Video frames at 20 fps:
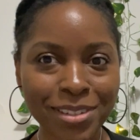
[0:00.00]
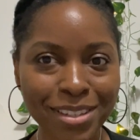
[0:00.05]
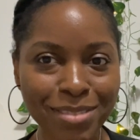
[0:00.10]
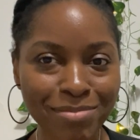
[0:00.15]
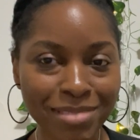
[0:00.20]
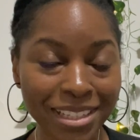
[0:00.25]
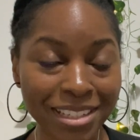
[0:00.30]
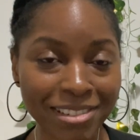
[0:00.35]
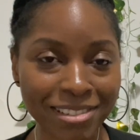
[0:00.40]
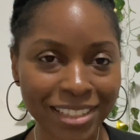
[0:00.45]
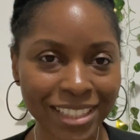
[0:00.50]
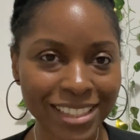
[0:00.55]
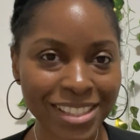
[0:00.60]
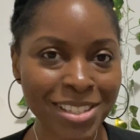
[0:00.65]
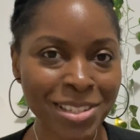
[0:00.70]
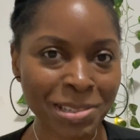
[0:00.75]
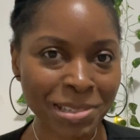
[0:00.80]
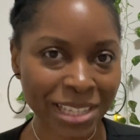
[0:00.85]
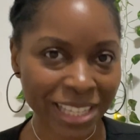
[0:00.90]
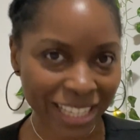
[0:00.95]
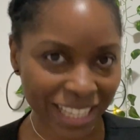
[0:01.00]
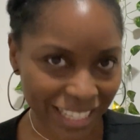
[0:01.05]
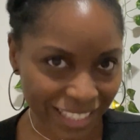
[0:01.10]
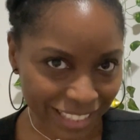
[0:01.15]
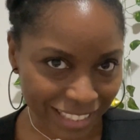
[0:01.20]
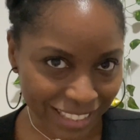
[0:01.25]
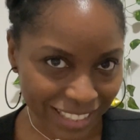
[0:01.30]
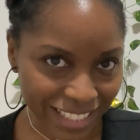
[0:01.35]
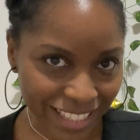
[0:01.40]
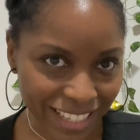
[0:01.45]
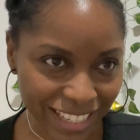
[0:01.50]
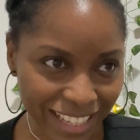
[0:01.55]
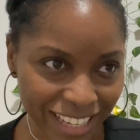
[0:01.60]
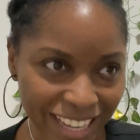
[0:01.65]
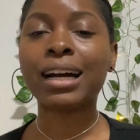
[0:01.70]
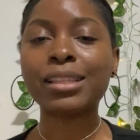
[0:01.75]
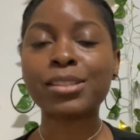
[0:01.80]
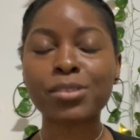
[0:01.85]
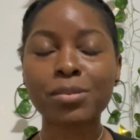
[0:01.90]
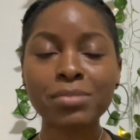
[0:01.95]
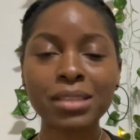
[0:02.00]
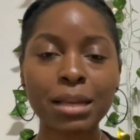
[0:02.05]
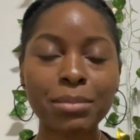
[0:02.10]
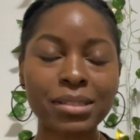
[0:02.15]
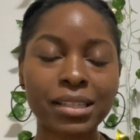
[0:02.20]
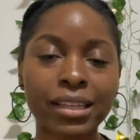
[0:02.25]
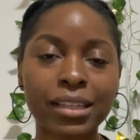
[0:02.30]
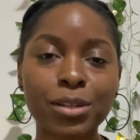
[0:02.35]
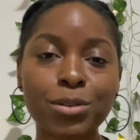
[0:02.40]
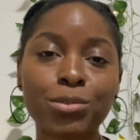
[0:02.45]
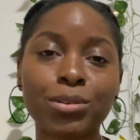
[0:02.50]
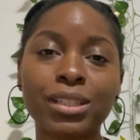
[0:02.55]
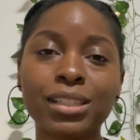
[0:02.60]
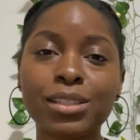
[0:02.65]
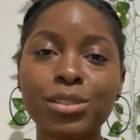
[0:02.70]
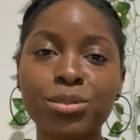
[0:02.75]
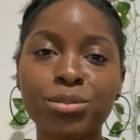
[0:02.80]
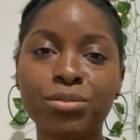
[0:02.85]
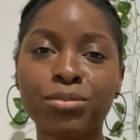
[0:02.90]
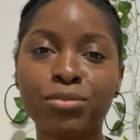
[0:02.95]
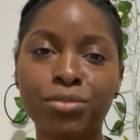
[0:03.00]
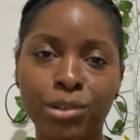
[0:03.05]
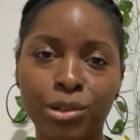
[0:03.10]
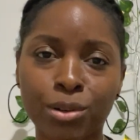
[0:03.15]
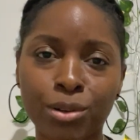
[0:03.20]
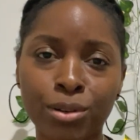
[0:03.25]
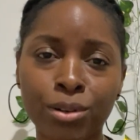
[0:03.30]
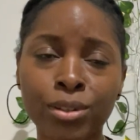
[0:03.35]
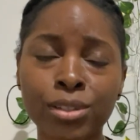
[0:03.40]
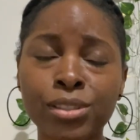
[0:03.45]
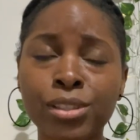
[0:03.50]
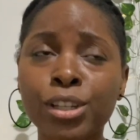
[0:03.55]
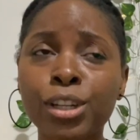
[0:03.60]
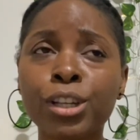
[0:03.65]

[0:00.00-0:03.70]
immigrate to Canada, and sometimes I equally do vlogs